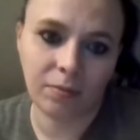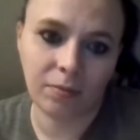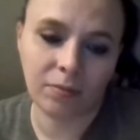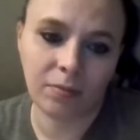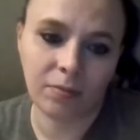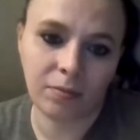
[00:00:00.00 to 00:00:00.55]

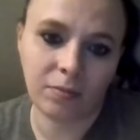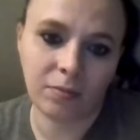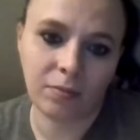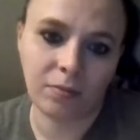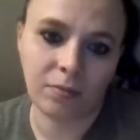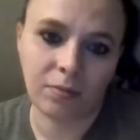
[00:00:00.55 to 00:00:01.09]

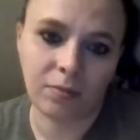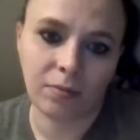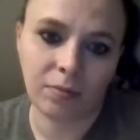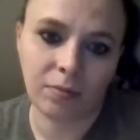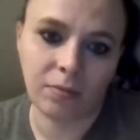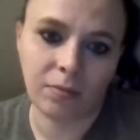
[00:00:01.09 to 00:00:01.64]

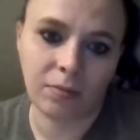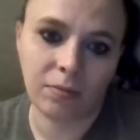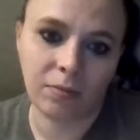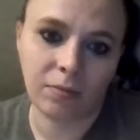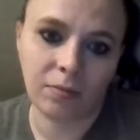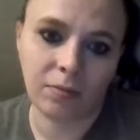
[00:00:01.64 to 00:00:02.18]

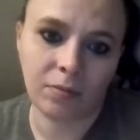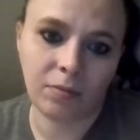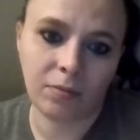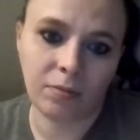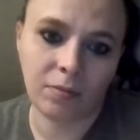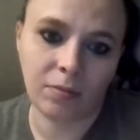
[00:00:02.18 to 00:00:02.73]

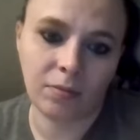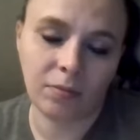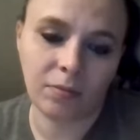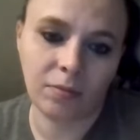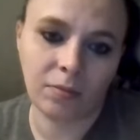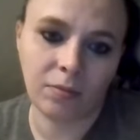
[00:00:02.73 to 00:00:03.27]

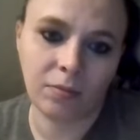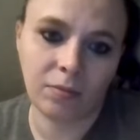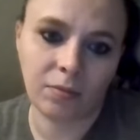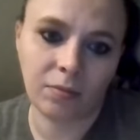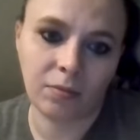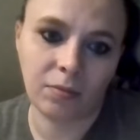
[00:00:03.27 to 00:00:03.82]

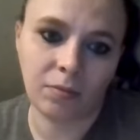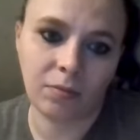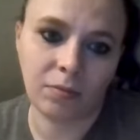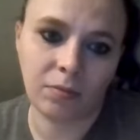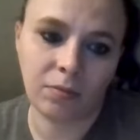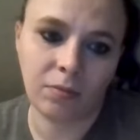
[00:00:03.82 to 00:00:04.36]

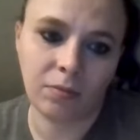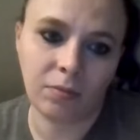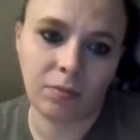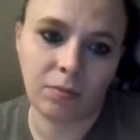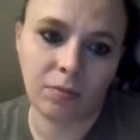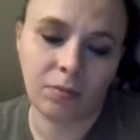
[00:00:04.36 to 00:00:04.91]

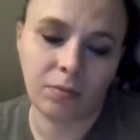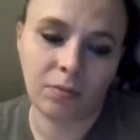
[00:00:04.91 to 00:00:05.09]
(not speaking)